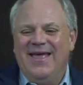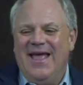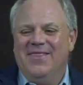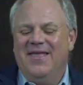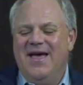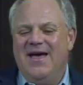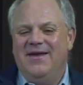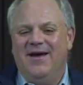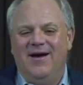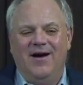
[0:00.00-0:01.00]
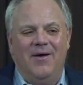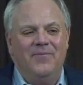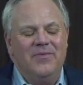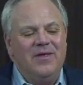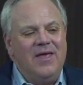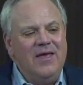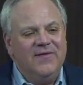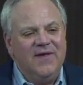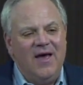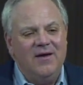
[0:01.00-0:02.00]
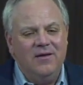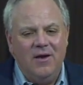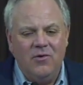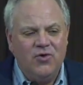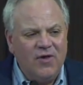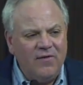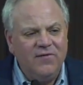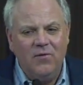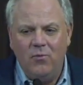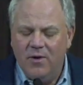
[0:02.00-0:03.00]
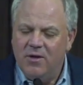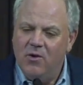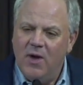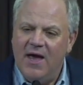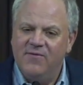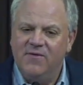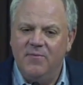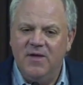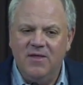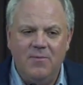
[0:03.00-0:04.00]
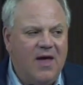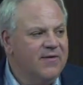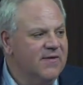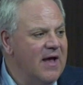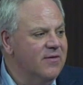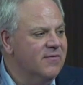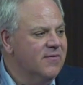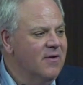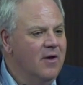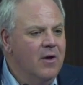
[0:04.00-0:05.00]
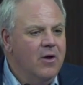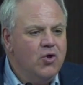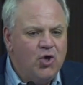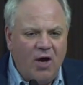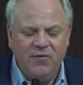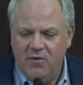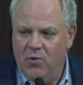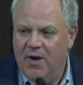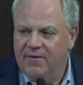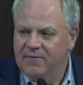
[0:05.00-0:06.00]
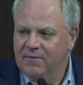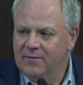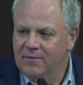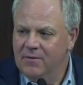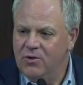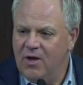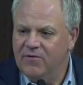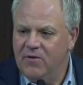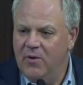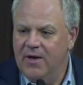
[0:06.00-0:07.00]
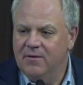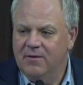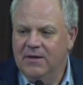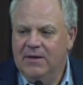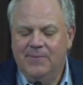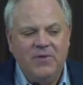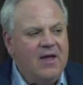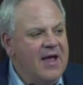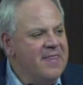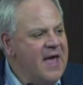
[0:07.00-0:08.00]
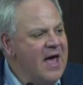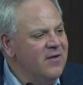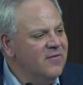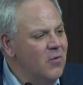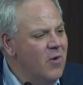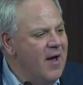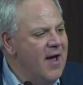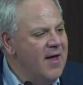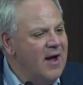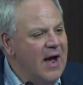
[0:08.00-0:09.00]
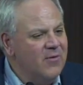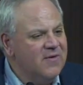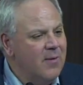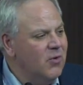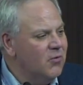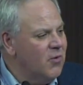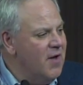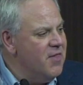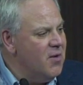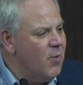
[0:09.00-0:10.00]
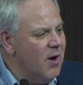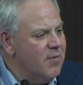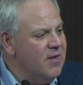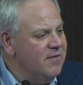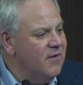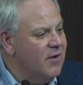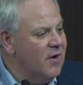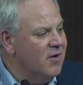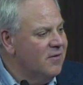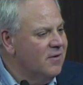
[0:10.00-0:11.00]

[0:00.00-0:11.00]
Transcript: And then he said, you know, just when you have something that makes sense, just do it. Just do it. And that is the way I was able to run the Department of the Interior